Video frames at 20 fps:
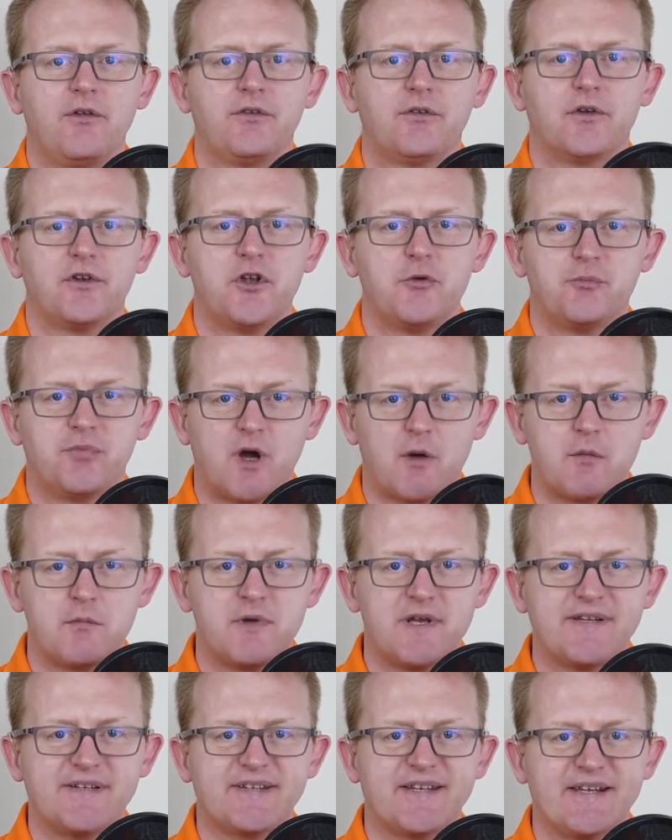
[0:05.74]
So you've
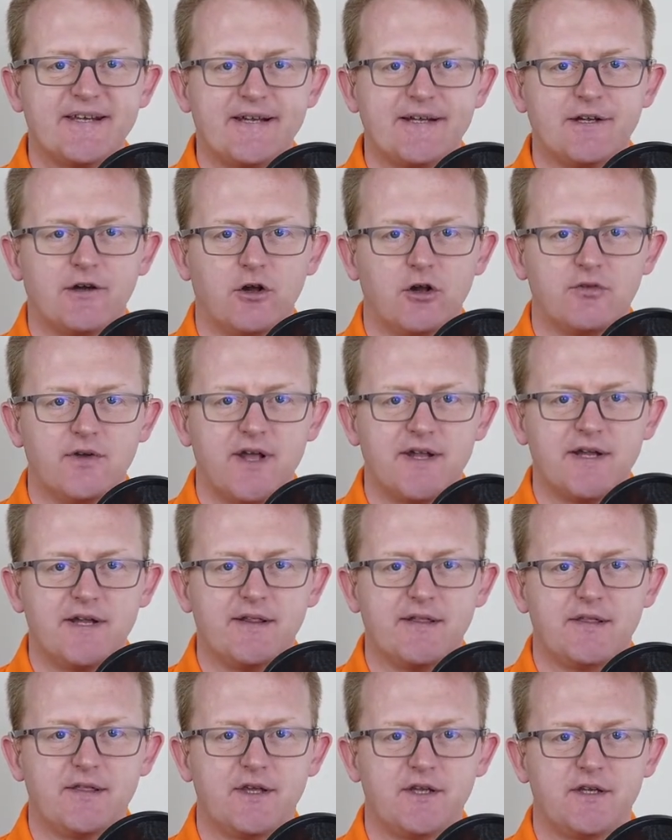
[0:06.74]
probably seen
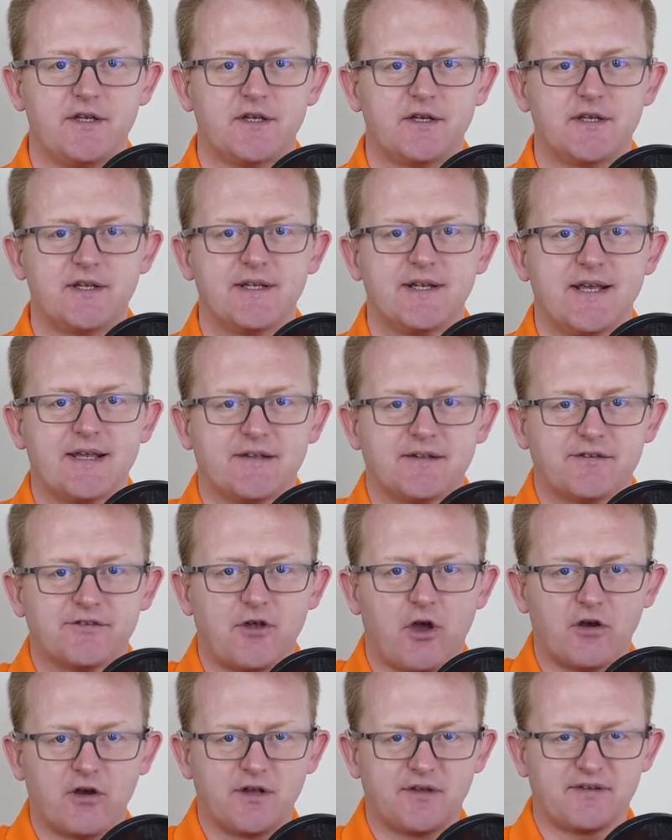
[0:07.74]
already that you can get
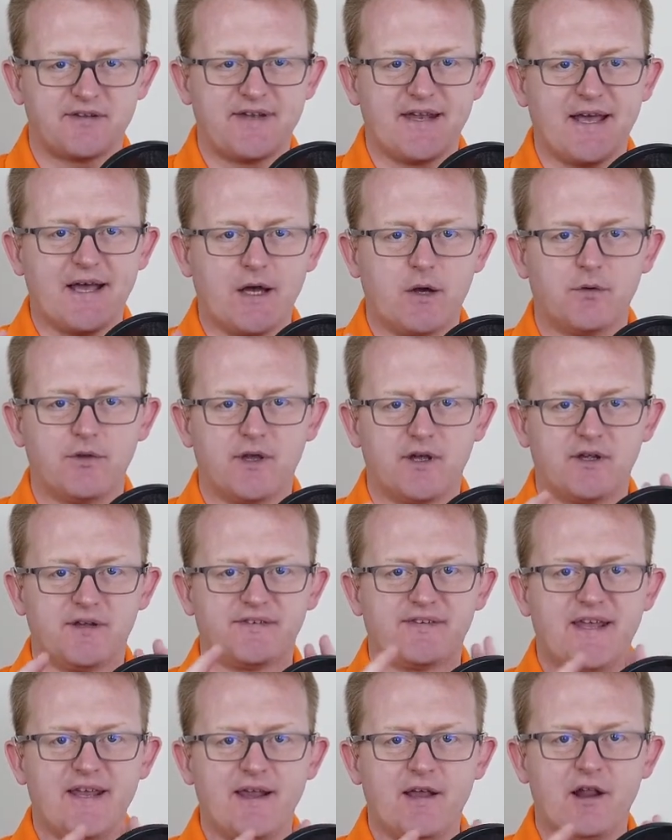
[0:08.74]
sockets now that are
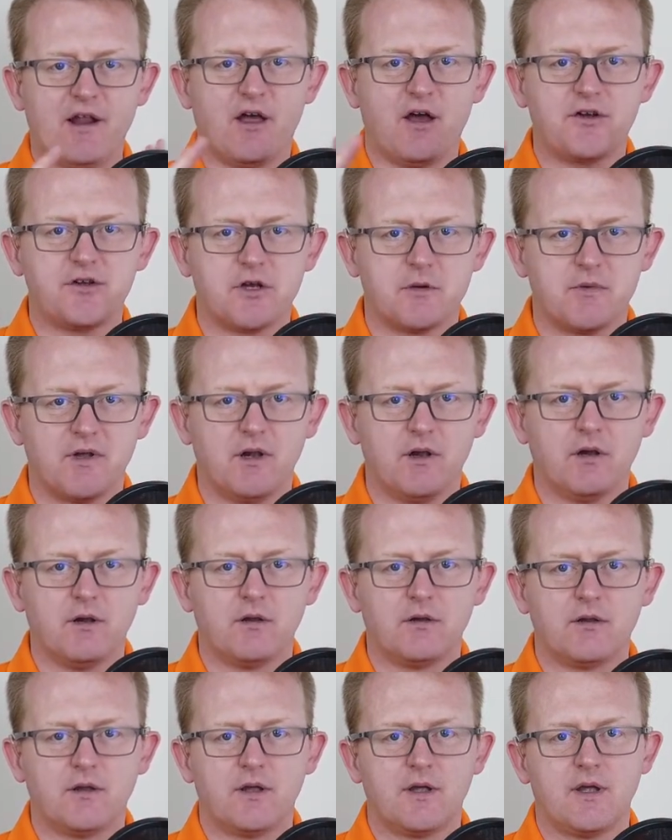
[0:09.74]
single or double,
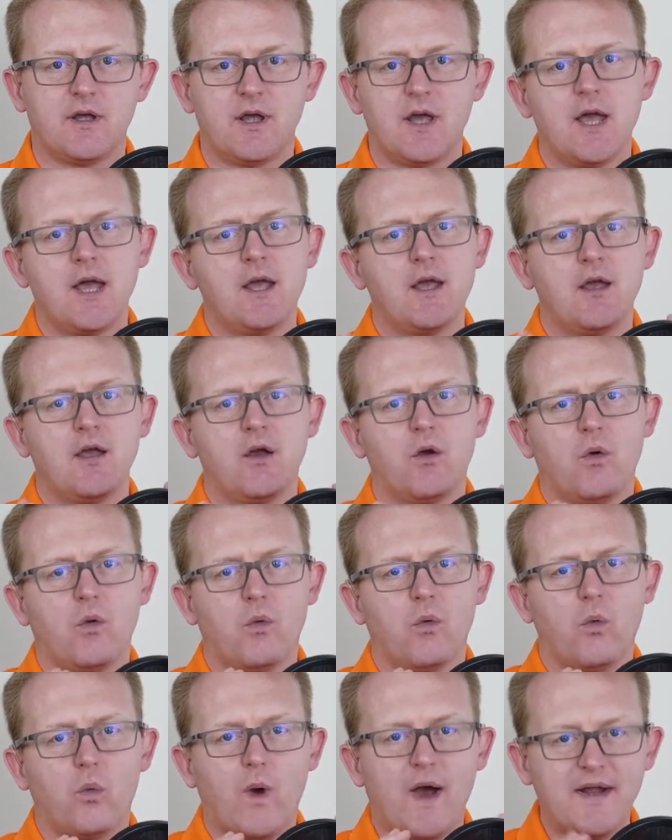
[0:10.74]

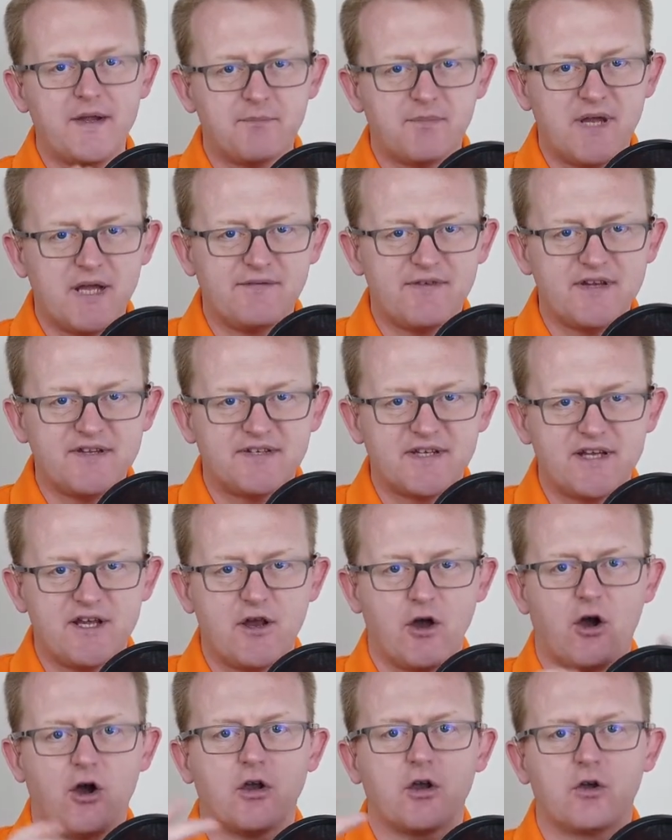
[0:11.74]
white
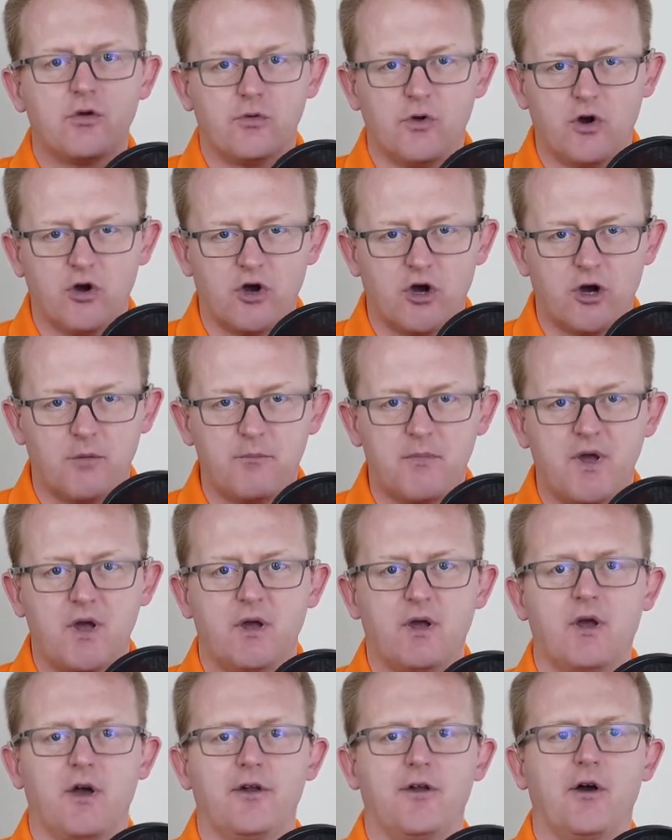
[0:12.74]
PVC or chrome,
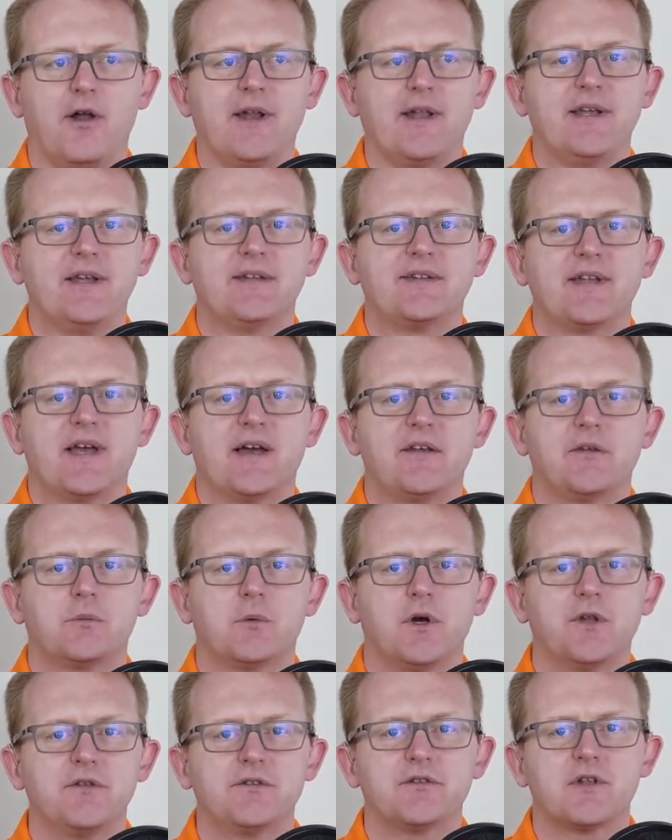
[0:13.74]
and all these nice
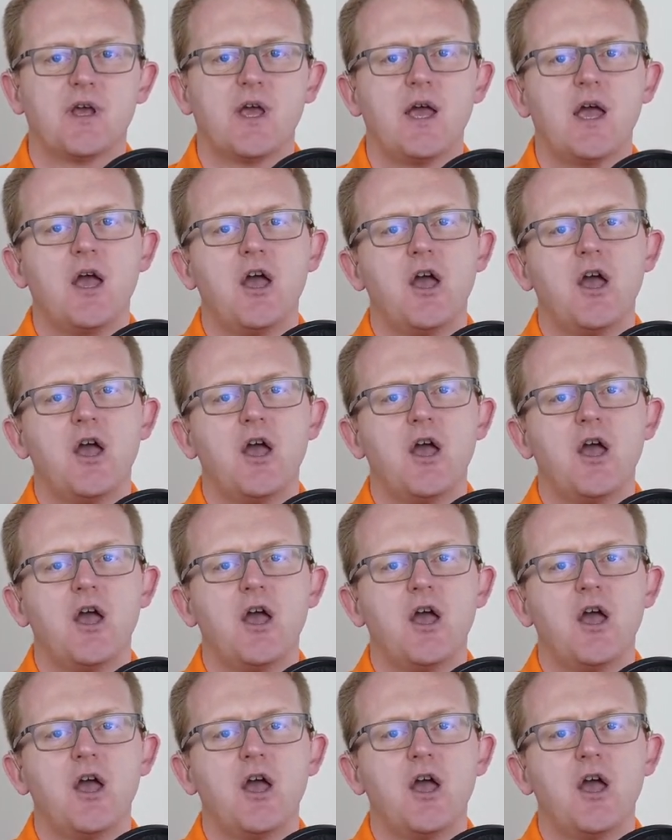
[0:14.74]
ones.